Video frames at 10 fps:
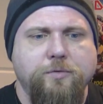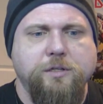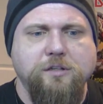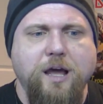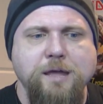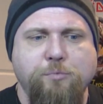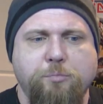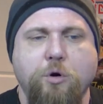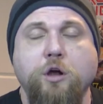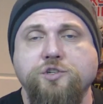the type of
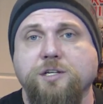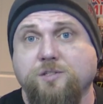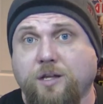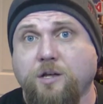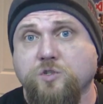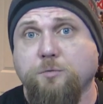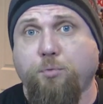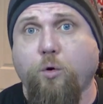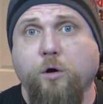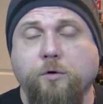projects that I'll
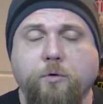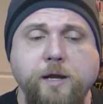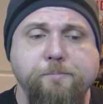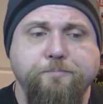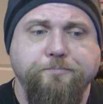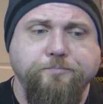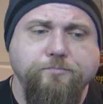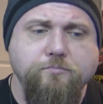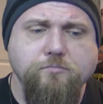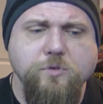support, right?
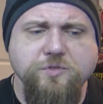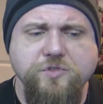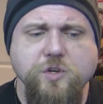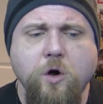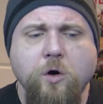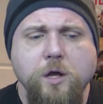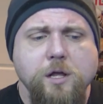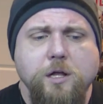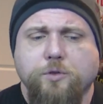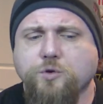So
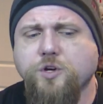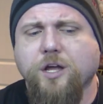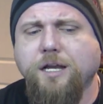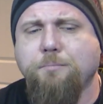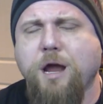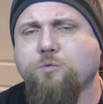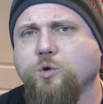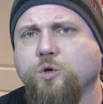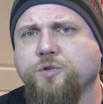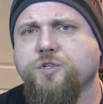those are kind of my
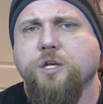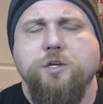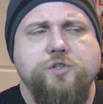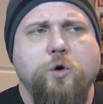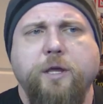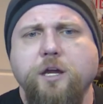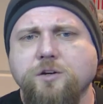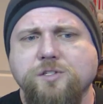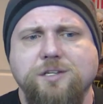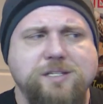rules. So
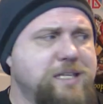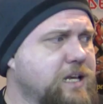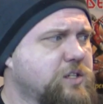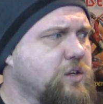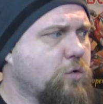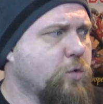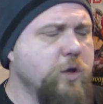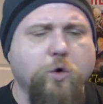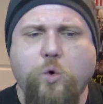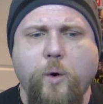here's the six
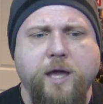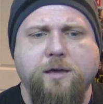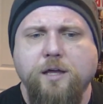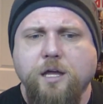real quick.